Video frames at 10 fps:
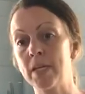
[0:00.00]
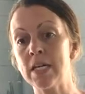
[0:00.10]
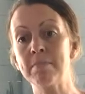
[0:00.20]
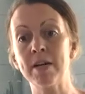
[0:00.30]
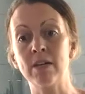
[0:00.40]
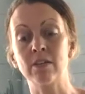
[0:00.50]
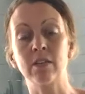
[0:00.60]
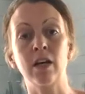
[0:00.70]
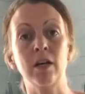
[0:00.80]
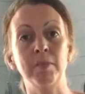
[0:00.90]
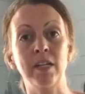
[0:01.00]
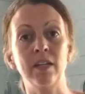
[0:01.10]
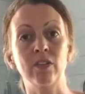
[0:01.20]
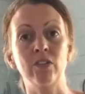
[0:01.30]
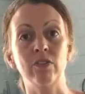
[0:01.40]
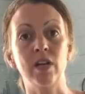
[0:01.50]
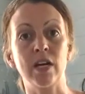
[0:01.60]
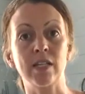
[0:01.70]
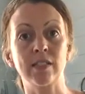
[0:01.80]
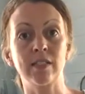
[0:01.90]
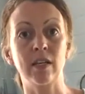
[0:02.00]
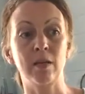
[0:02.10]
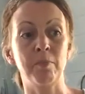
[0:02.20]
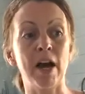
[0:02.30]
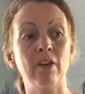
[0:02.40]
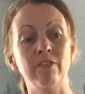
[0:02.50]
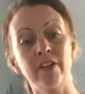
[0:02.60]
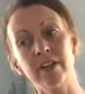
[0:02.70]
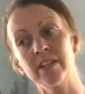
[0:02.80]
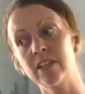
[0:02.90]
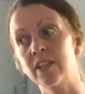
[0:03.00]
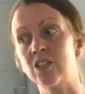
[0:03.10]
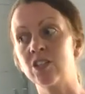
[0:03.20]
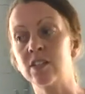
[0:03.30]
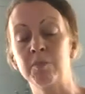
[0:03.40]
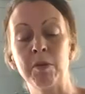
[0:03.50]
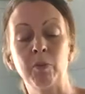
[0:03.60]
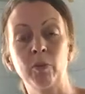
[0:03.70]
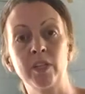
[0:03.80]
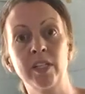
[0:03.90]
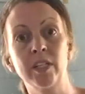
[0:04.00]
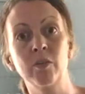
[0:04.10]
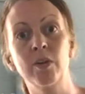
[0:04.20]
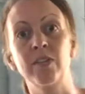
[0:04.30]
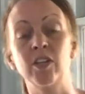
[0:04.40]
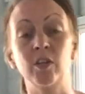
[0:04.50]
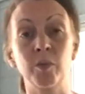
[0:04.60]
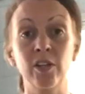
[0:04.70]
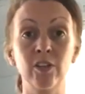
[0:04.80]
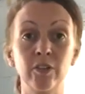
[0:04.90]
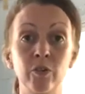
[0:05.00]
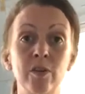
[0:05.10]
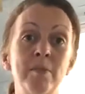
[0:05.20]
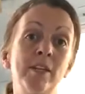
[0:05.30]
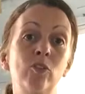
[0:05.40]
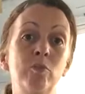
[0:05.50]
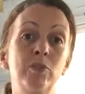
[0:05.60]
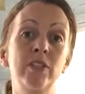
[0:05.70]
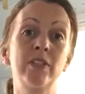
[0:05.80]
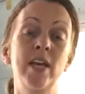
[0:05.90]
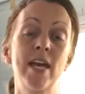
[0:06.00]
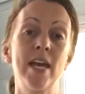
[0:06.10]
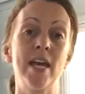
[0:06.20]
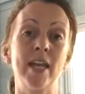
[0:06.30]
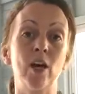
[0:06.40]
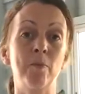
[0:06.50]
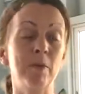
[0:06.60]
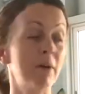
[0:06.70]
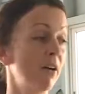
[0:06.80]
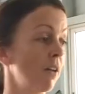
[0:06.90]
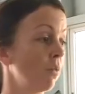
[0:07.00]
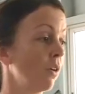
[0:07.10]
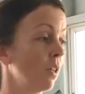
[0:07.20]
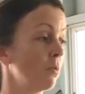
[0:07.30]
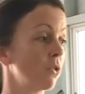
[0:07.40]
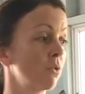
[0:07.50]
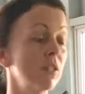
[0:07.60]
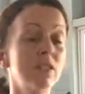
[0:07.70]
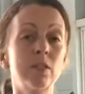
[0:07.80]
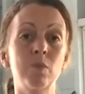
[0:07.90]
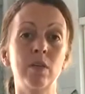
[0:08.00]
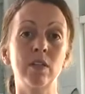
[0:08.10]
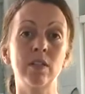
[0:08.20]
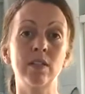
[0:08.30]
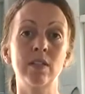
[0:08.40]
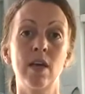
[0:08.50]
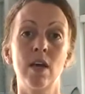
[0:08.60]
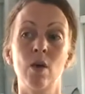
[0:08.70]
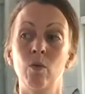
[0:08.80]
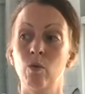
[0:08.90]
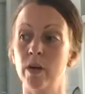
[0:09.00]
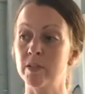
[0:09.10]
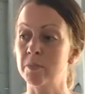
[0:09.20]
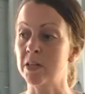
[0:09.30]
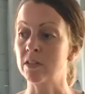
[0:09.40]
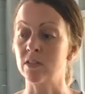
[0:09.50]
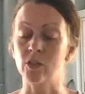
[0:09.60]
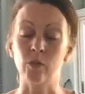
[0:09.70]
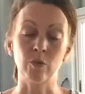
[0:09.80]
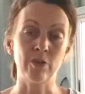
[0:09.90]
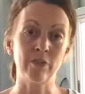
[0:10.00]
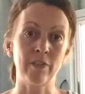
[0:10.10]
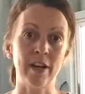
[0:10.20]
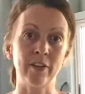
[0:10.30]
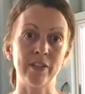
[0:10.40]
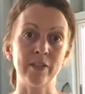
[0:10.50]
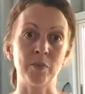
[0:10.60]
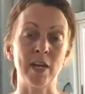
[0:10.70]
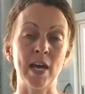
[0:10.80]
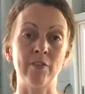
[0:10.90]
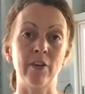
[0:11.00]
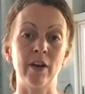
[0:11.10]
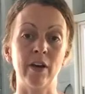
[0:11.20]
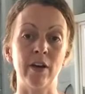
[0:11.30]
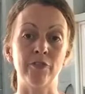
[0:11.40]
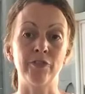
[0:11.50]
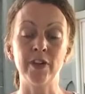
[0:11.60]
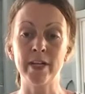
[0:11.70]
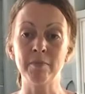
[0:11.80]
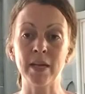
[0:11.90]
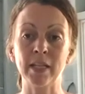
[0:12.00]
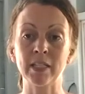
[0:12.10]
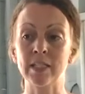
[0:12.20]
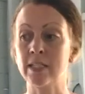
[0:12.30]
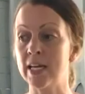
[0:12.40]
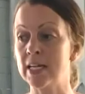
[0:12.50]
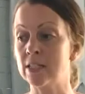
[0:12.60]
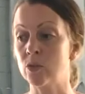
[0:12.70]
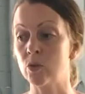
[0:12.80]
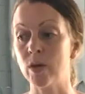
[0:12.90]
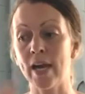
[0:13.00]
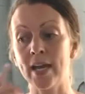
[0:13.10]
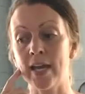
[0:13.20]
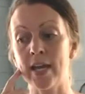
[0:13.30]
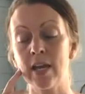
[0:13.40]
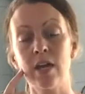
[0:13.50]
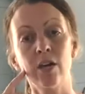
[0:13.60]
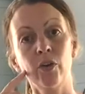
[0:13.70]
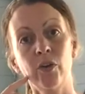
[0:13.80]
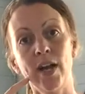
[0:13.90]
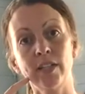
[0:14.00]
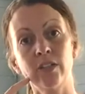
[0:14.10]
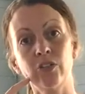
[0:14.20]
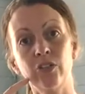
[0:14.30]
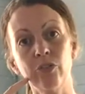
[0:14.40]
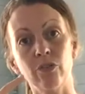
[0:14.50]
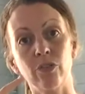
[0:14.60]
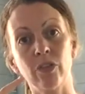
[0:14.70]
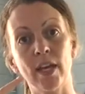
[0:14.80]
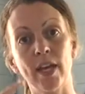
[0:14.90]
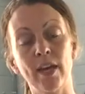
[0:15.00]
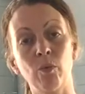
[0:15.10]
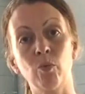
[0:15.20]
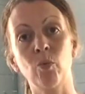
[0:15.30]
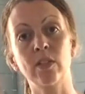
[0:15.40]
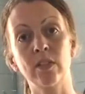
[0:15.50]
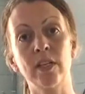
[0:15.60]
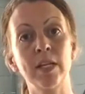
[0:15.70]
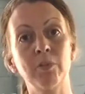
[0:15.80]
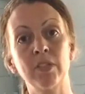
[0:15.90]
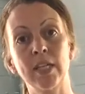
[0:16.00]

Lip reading: emails come in to us about various conditions that people were dealing with, and could we look through our medical books and help them out. And one of the most recent ones was because of the coronavirus. We have a friend back in the States who had a cracked tooth and was not able